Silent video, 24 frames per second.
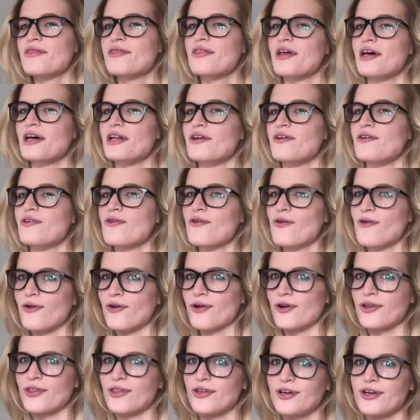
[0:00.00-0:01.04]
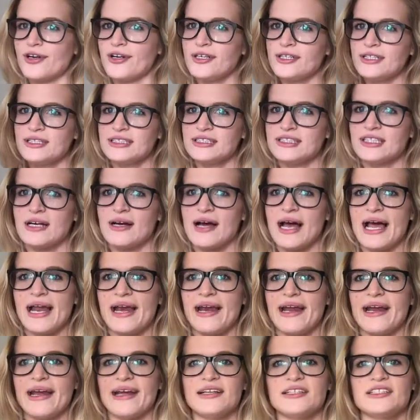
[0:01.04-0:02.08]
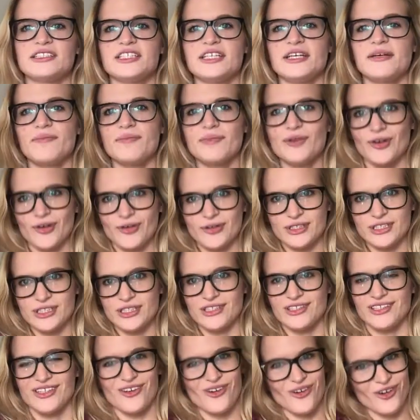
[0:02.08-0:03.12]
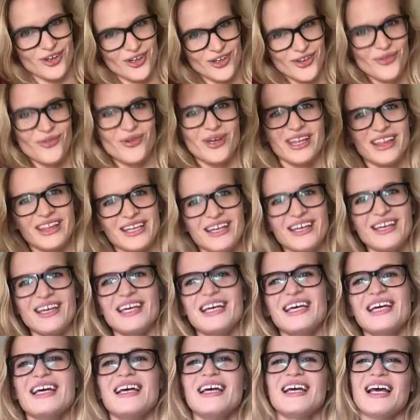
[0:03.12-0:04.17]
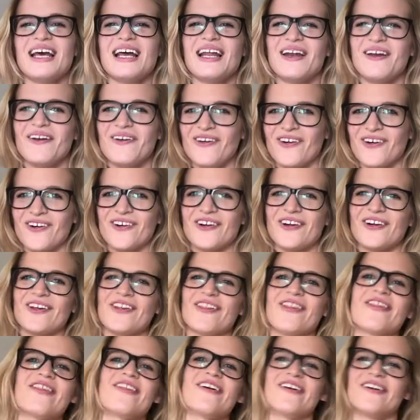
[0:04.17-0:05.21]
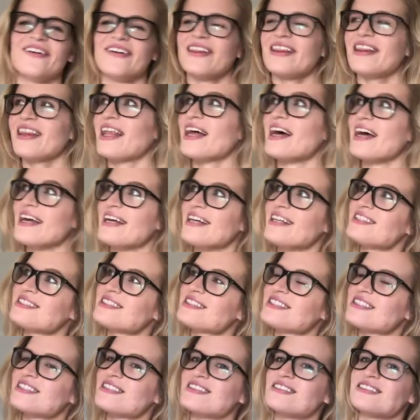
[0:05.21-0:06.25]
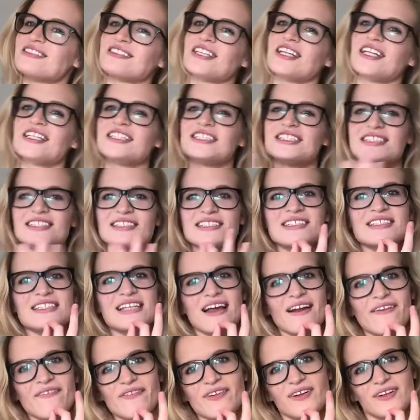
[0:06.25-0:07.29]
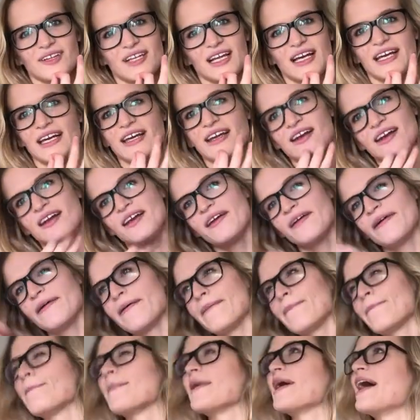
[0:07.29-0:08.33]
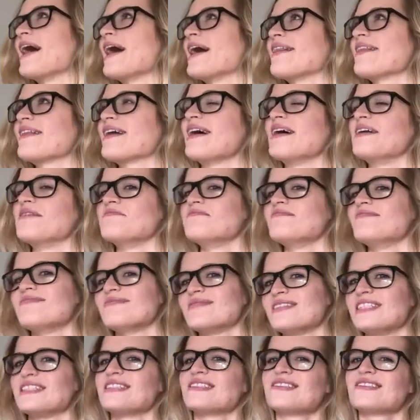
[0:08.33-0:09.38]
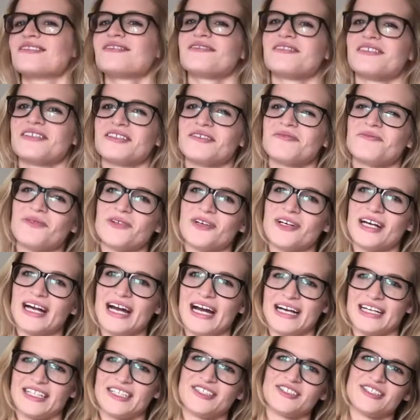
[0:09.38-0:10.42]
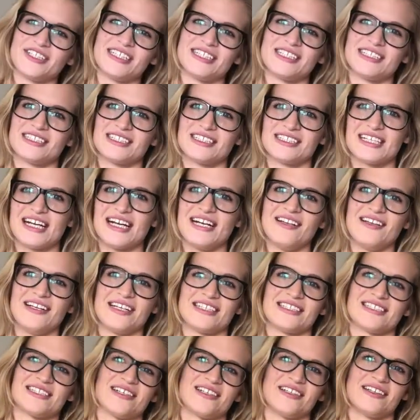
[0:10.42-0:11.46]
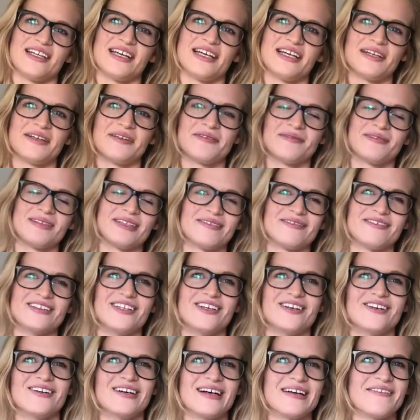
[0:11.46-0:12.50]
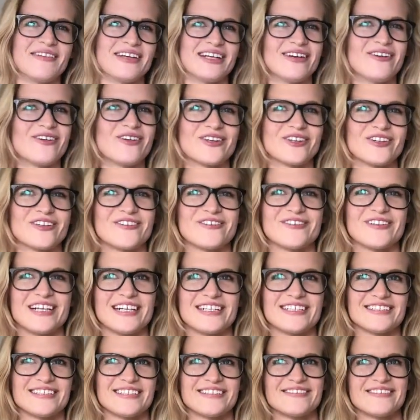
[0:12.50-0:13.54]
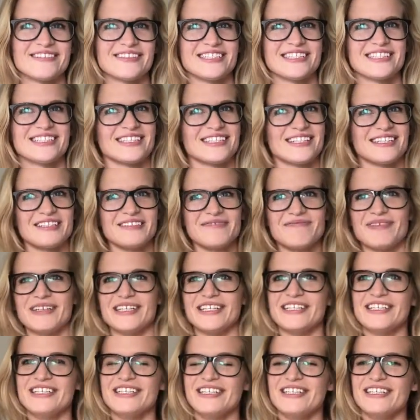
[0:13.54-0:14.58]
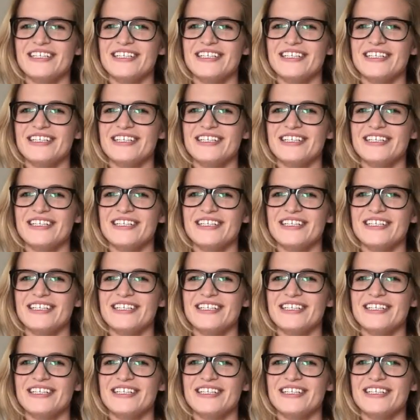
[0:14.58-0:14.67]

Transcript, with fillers: the northern. So N handshake, go to the north with it. Northern lights. So this is the sign for light, but I thought this looked more accurate. This is kind of like sunlight, even though, I mean, northern lights aren't really sun, but